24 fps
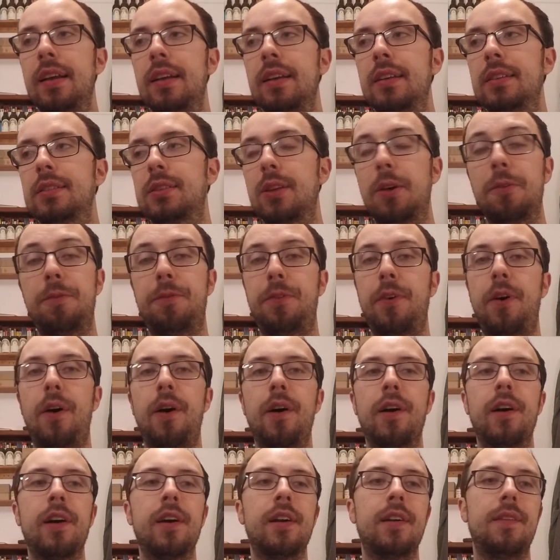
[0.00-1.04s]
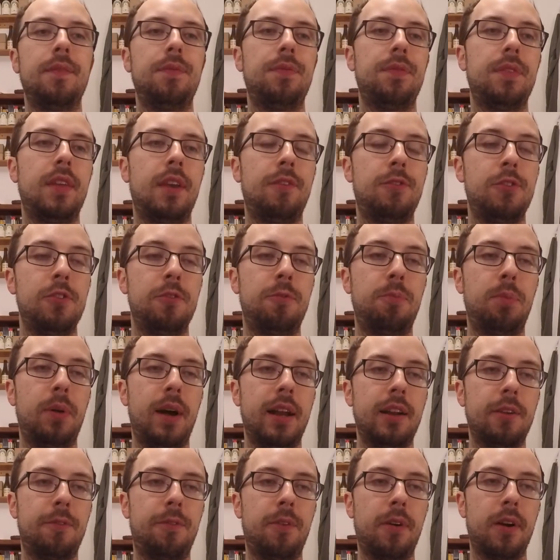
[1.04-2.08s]
So far, if you've
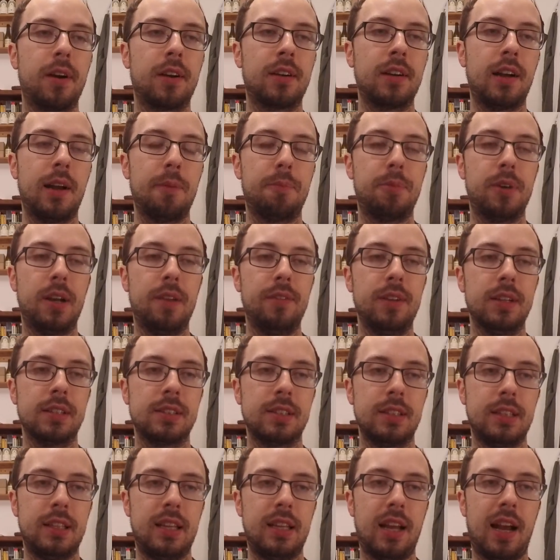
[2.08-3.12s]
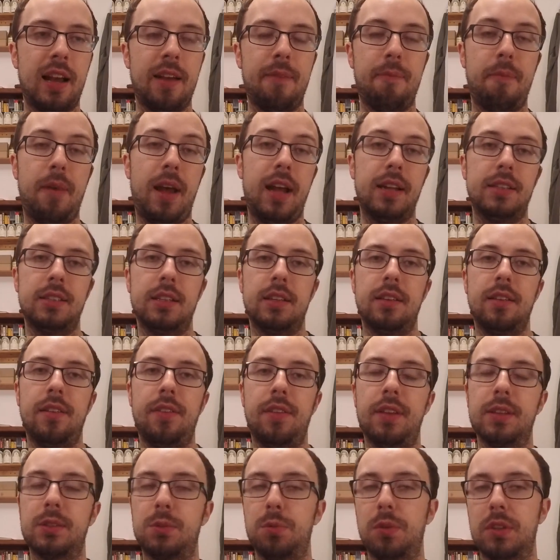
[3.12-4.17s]
played a Far Cry previously, I imagine
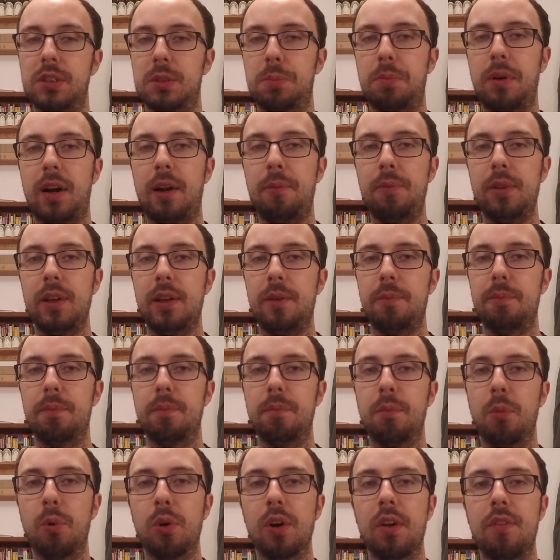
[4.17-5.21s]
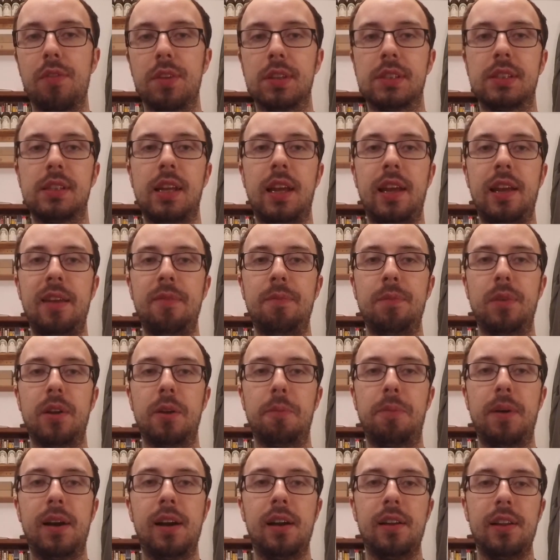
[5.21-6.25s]
this one's probably more of the same, but
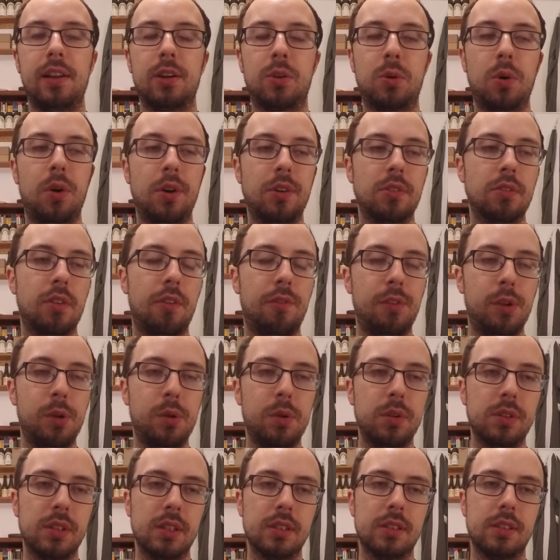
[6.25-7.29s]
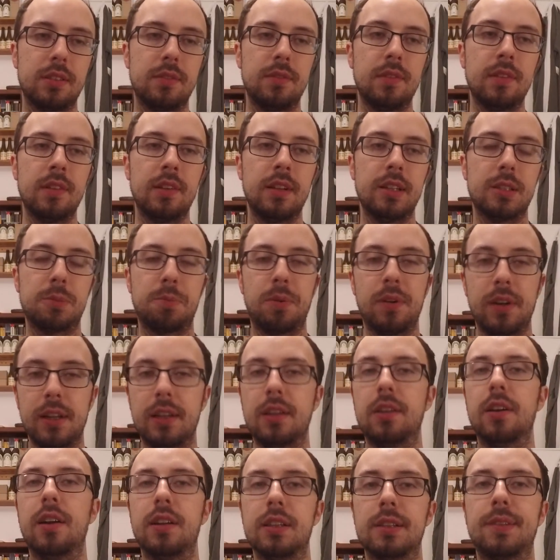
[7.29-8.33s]
apparently, according to reviews, is pretty
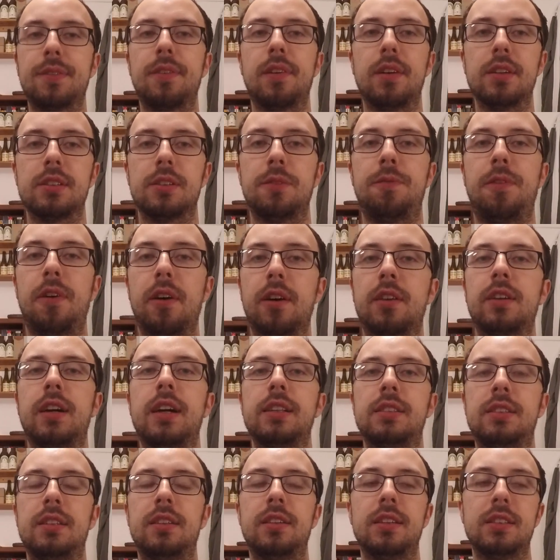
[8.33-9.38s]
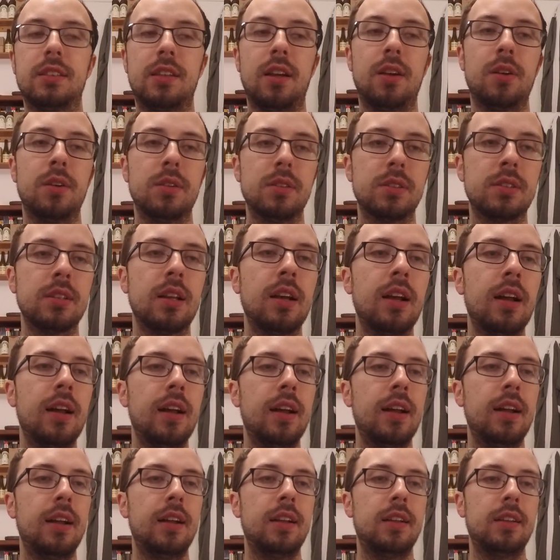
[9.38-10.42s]
good as far as the Far Cry series goes.
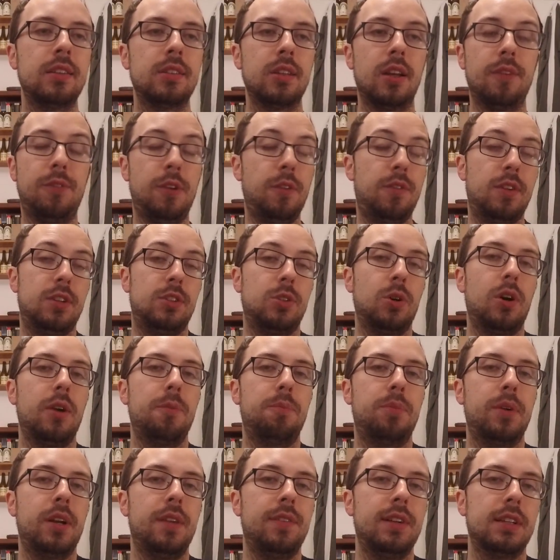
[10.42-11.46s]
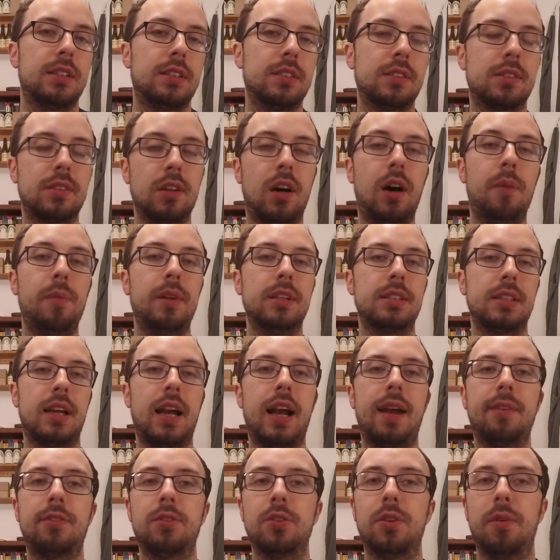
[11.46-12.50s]
So if you've enjoyed previous installments, I
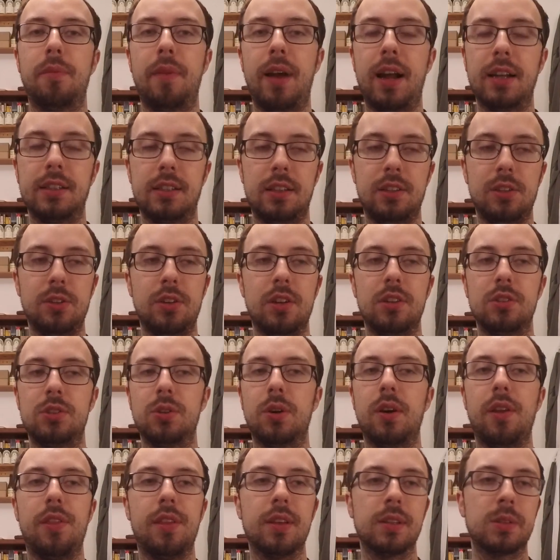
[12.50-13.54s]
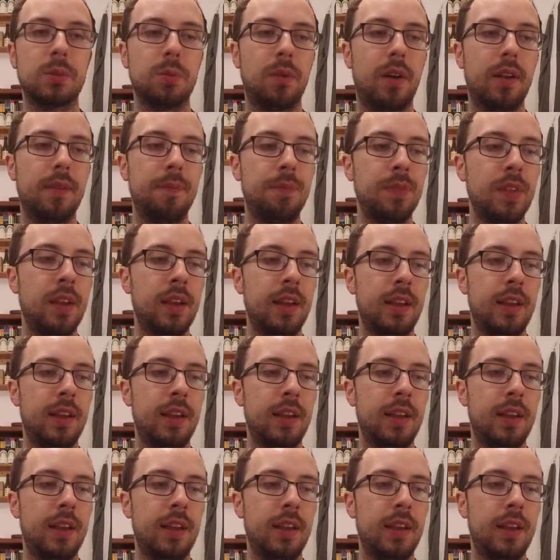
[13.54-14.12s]
have to imagine you'd enjoy this one.